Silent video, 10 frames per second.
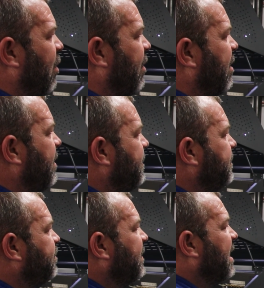corner.
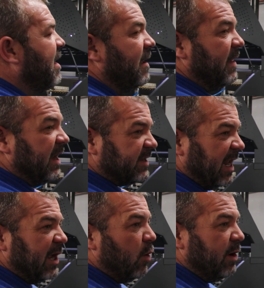And then it's
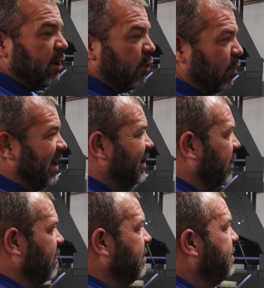gonna go into a
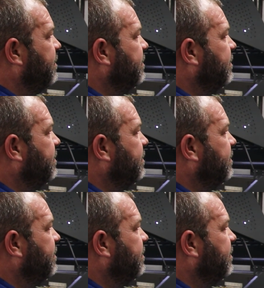return.